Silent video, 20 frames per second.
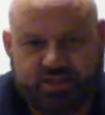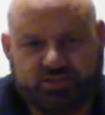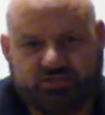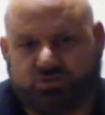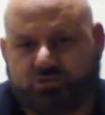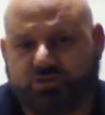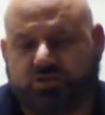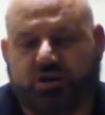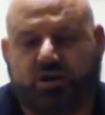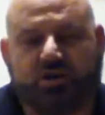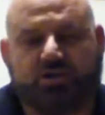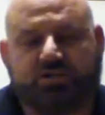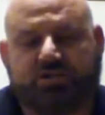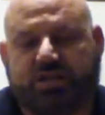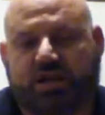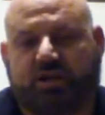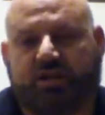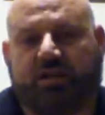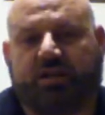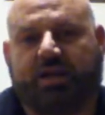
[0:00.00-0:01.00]
will start
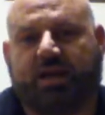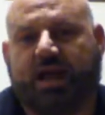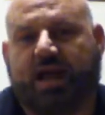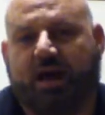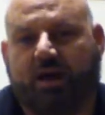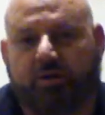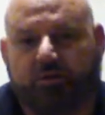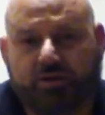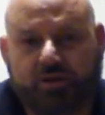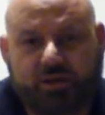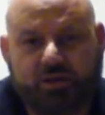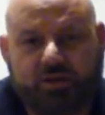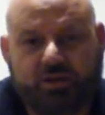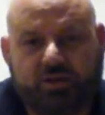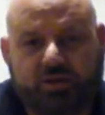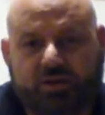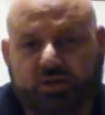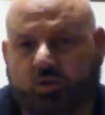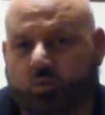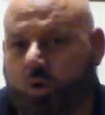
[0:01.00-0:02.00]
settling out.
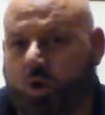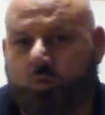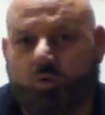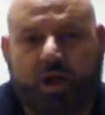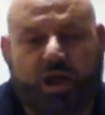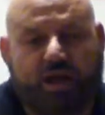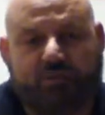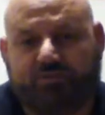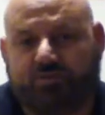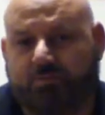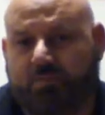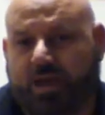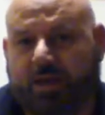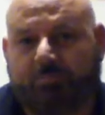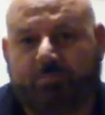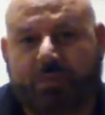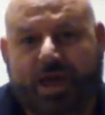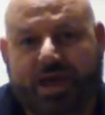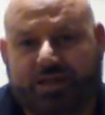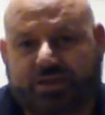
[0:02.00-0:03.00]
You won't have to
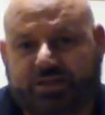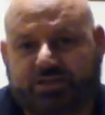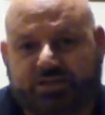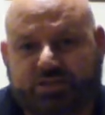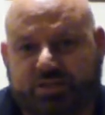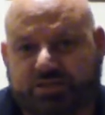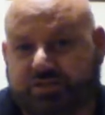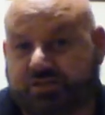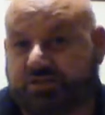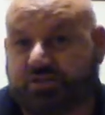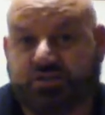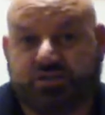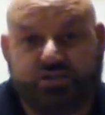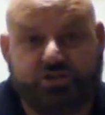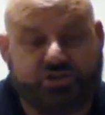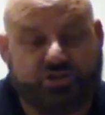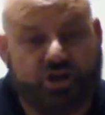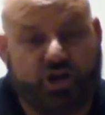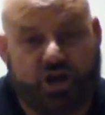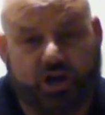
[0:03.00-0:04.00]
make bad decisions because
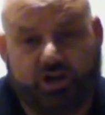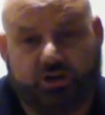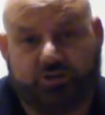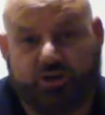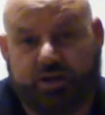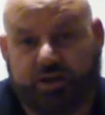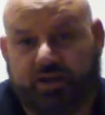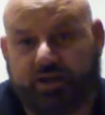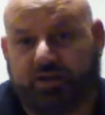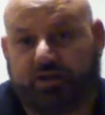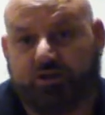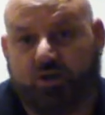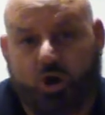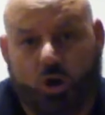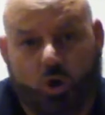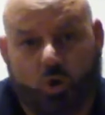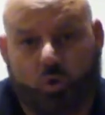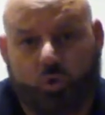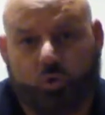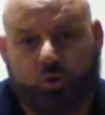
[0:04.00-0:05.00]
you're hungry and
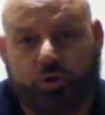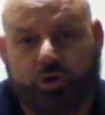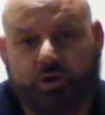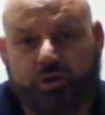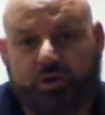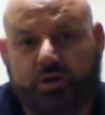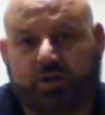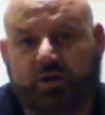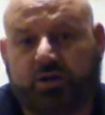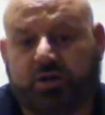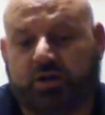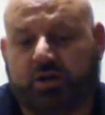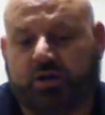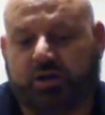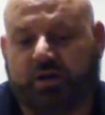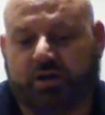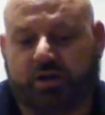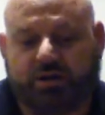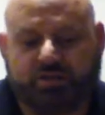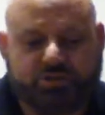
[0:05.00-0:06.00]
cold.
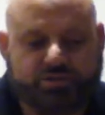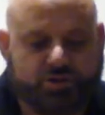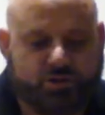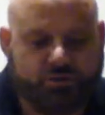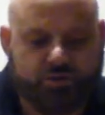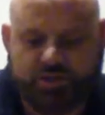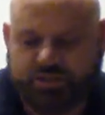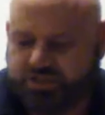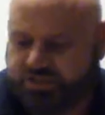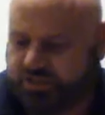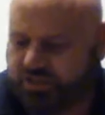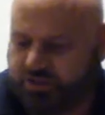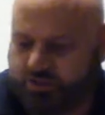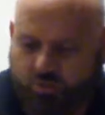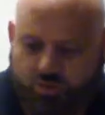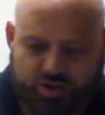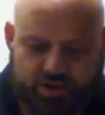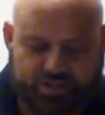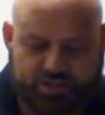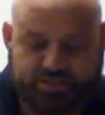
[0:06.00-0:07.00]
So consider
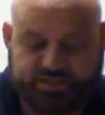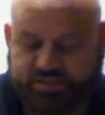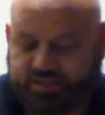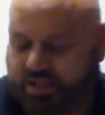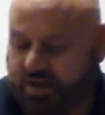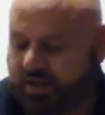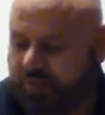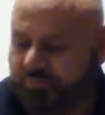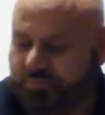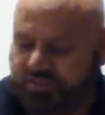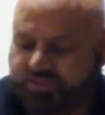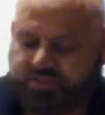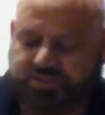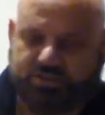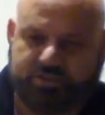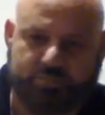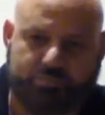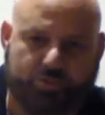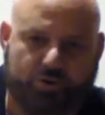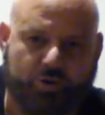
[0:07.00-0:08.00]
one of this setup. This is
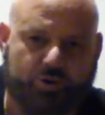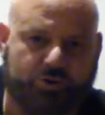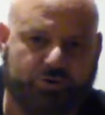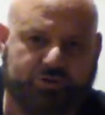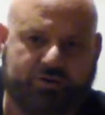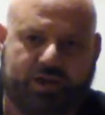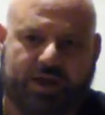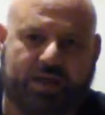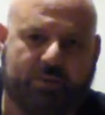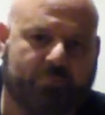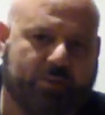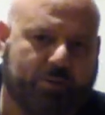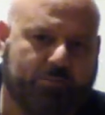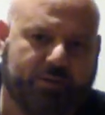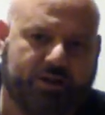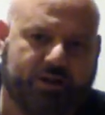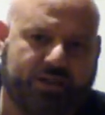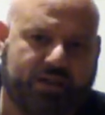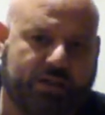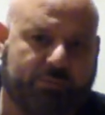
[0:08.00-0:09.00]
the prototype. I'm
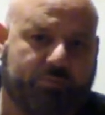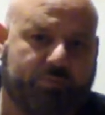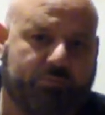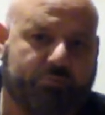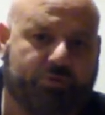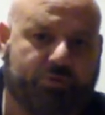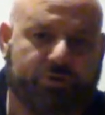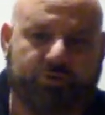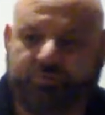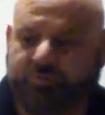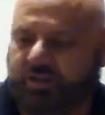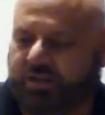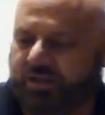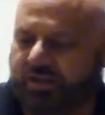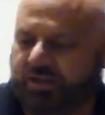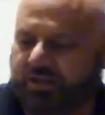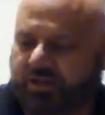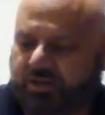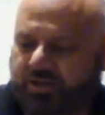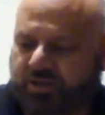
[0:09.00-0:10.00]
going to keep improving
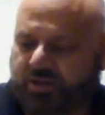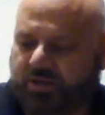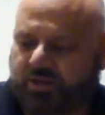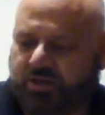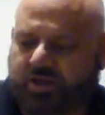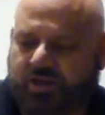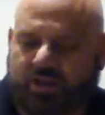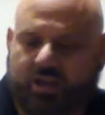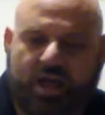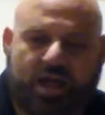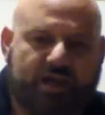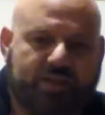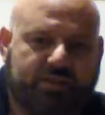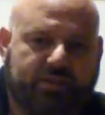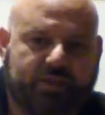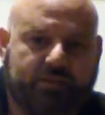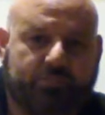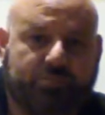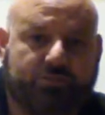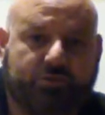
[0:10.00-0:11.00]
it. A lot of
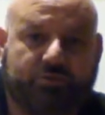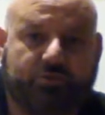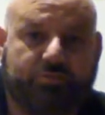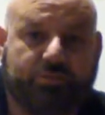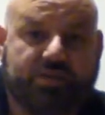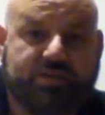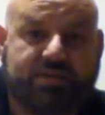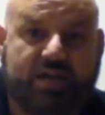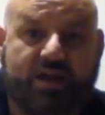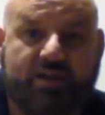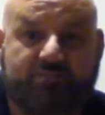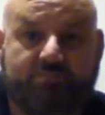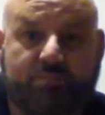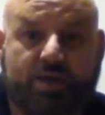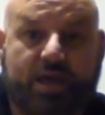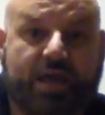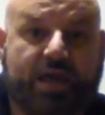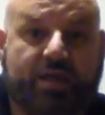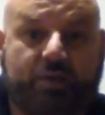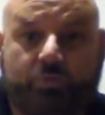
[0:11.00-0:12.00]
the improvements I've
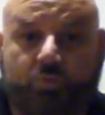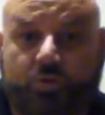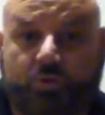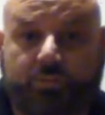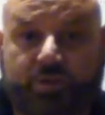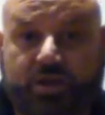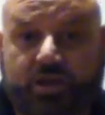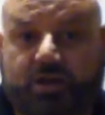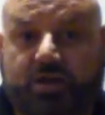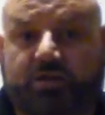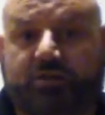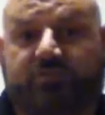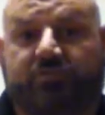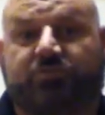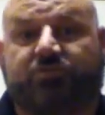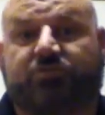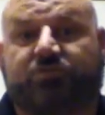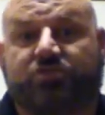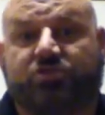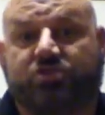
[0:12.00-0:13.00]
made were because of
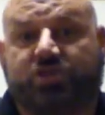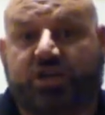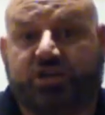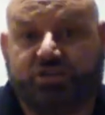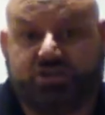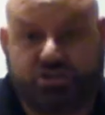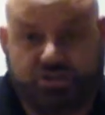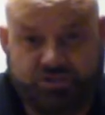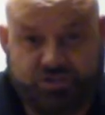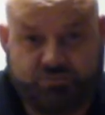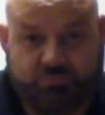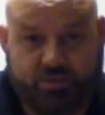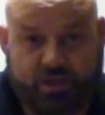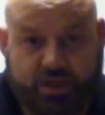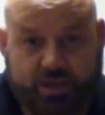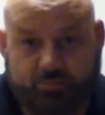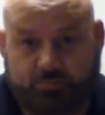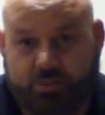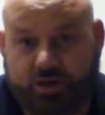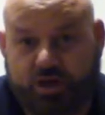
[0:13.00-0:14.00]
suggestions
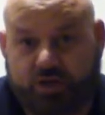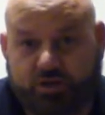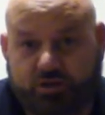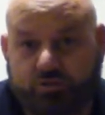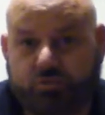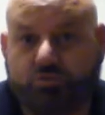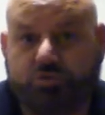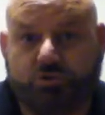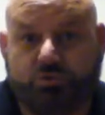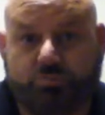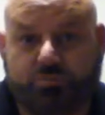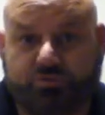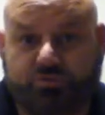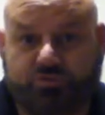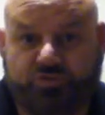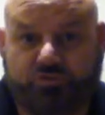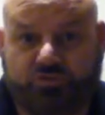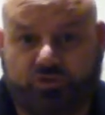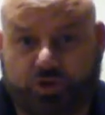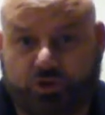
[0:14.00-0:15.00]
made by YouTube
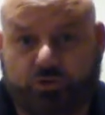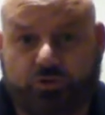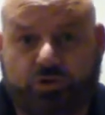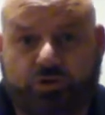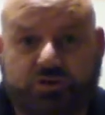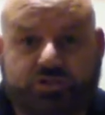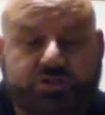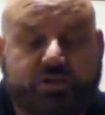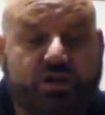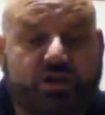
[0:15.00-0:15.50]
viewers.